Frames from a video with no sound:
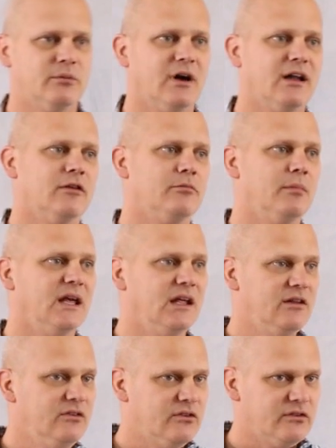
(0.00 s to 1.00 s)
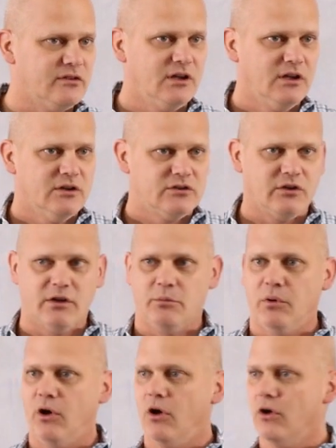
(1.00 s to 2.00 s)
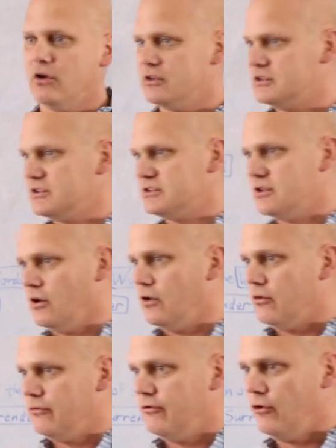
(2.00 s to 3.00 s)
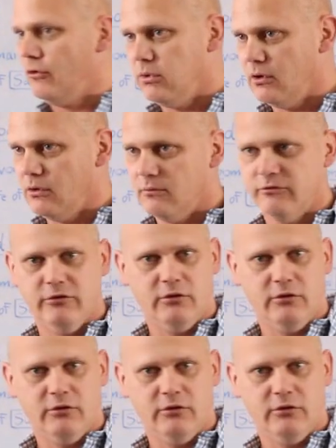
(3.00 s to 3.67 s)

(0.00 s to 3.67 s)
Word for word: some kind of means so that Paul could just go full